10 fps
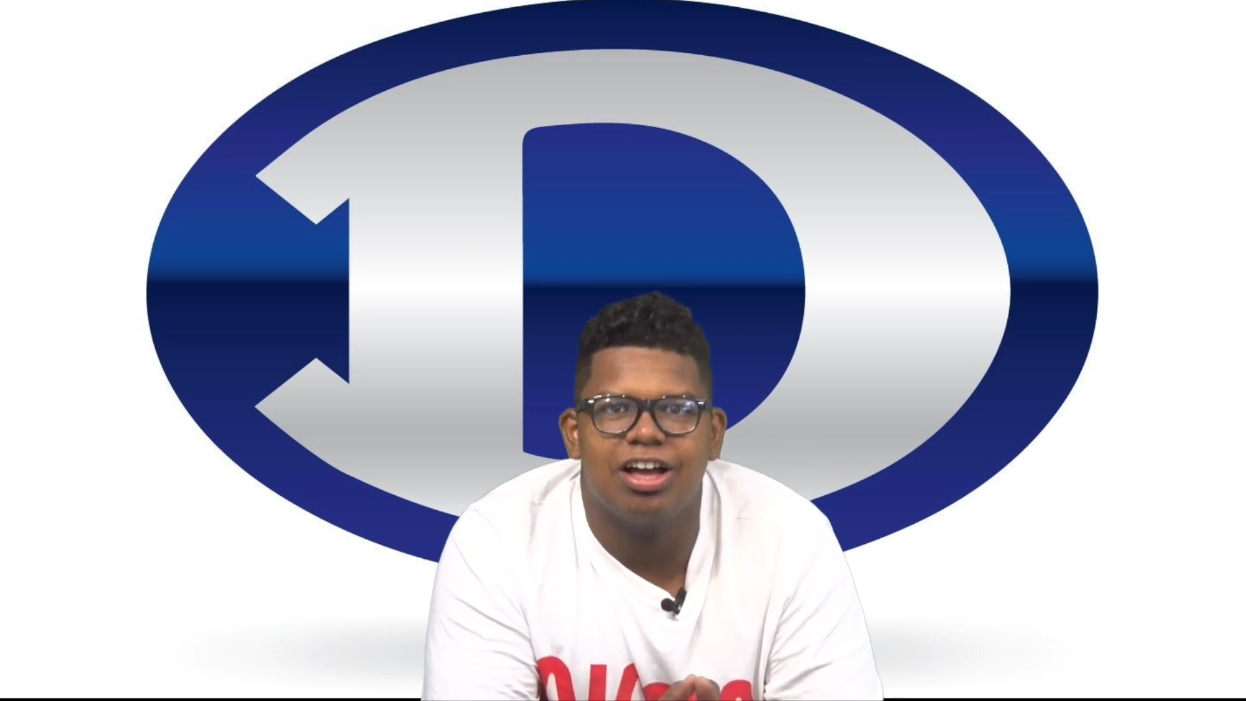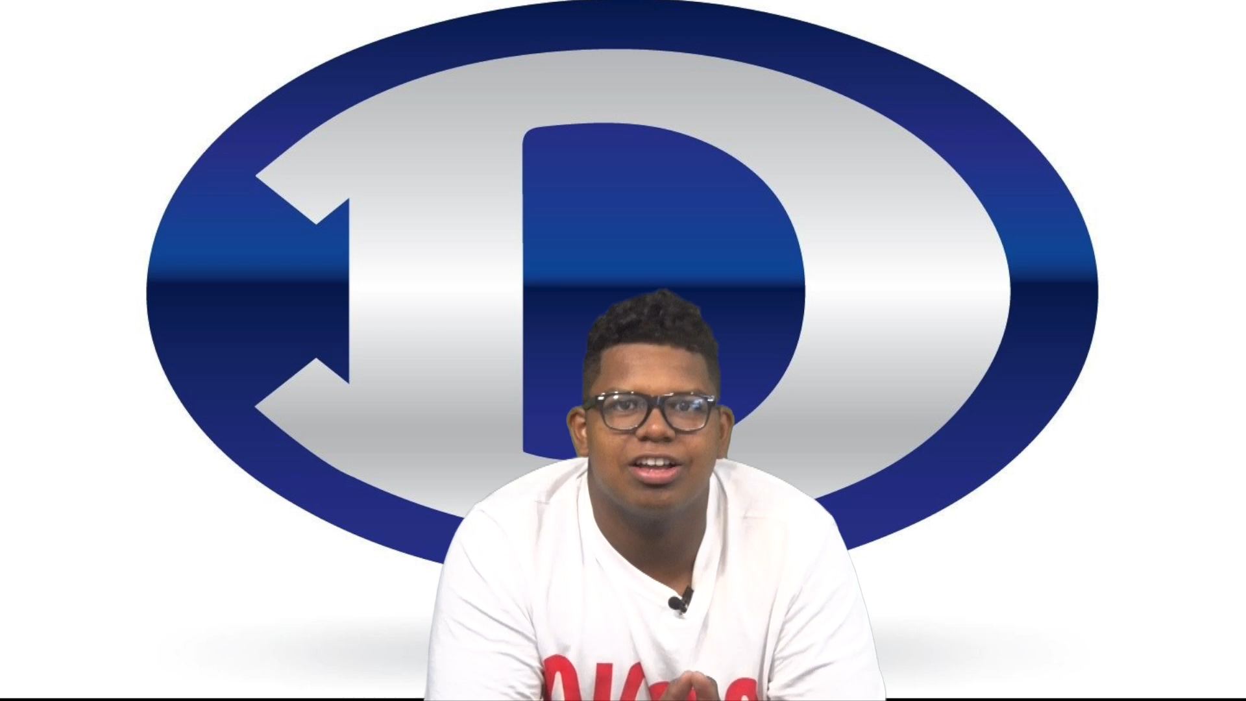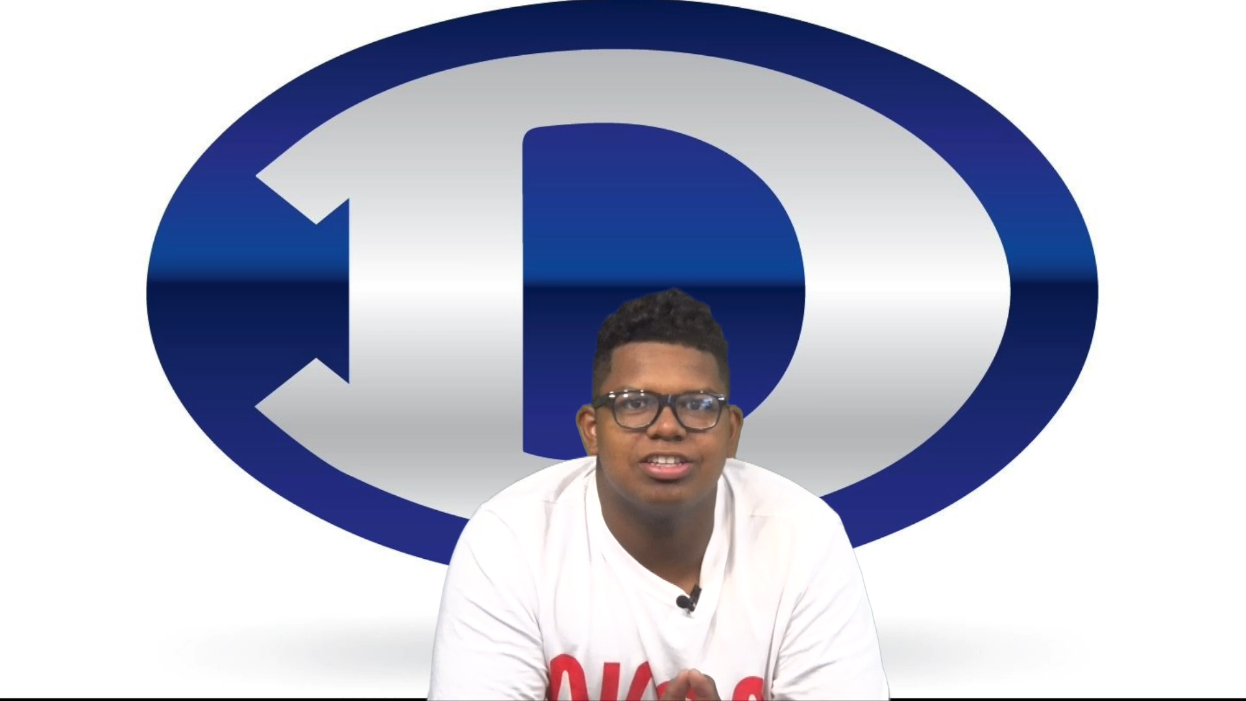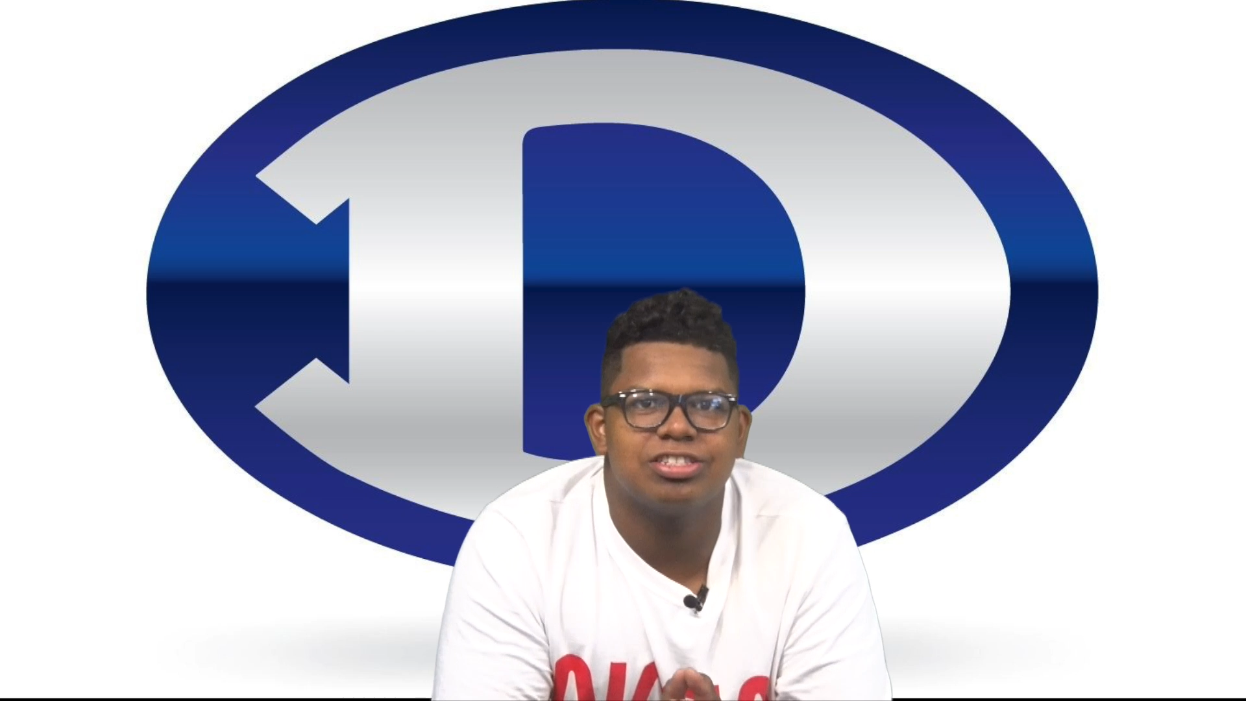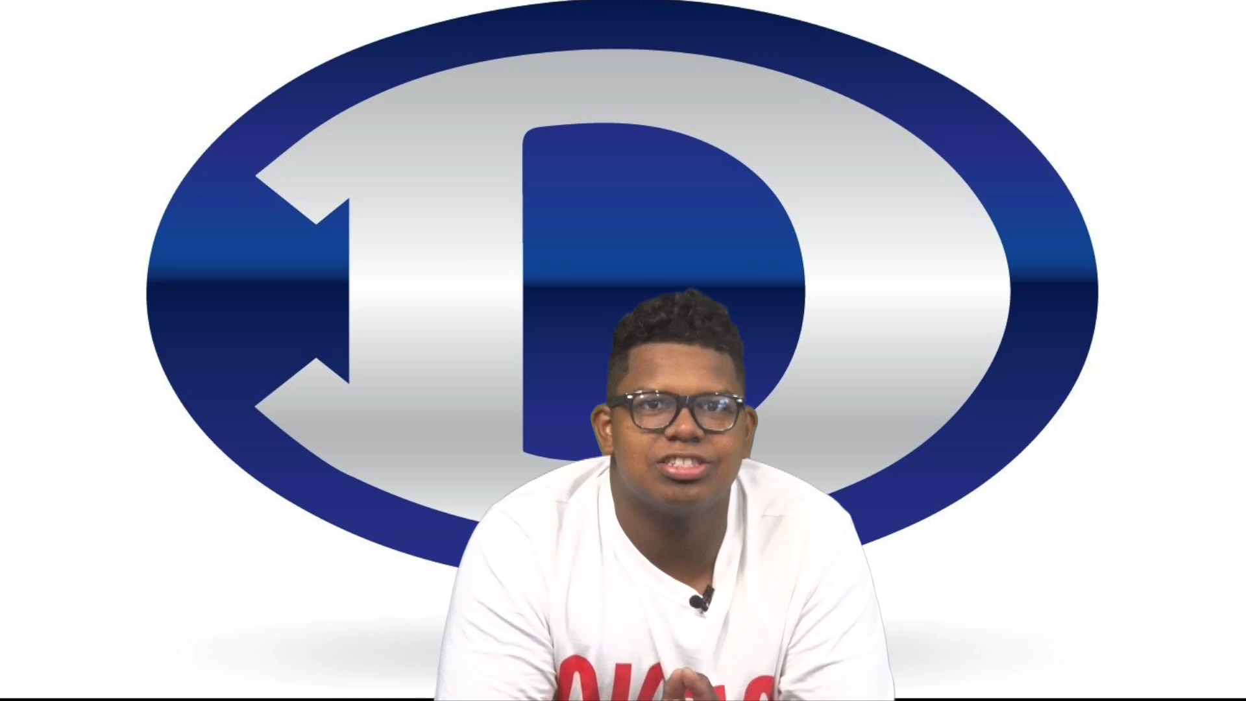
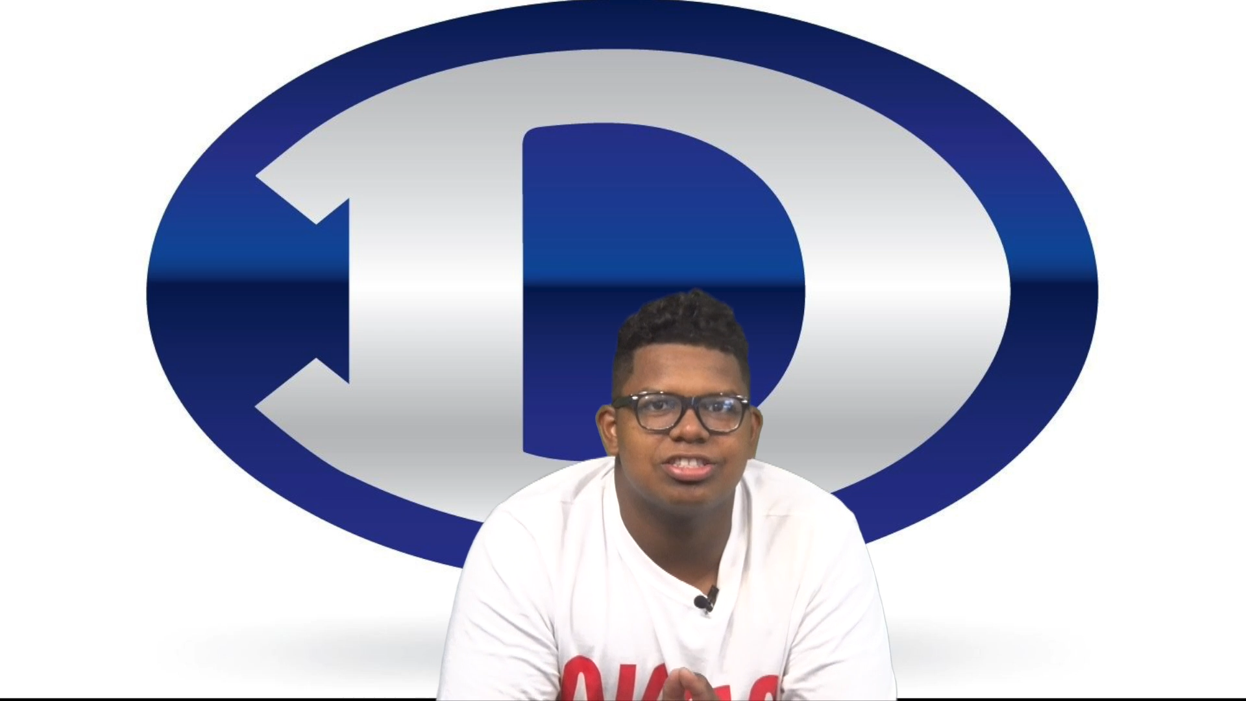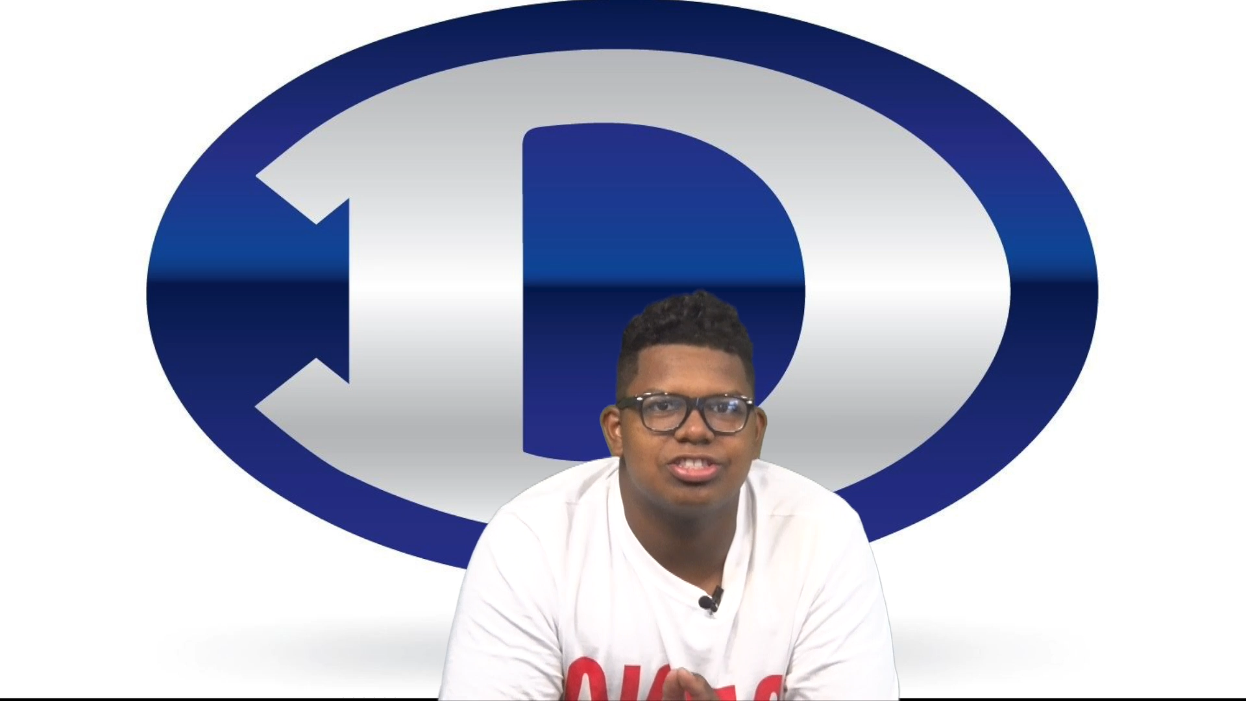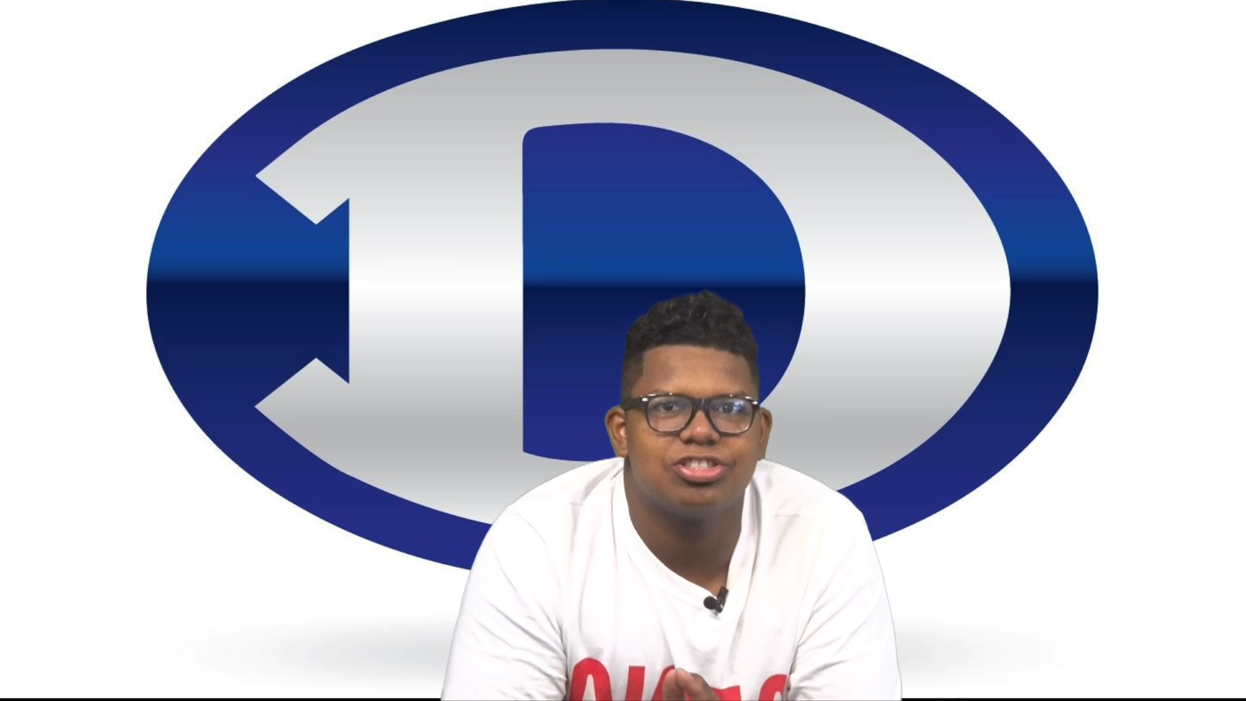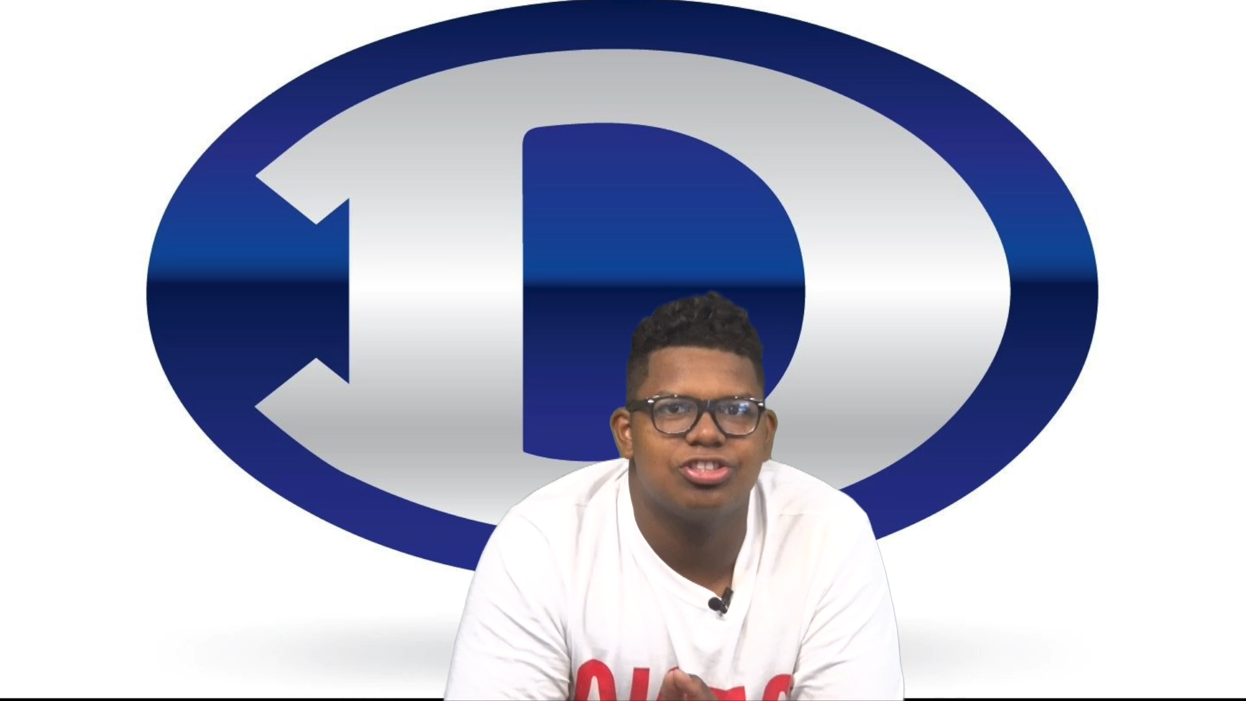August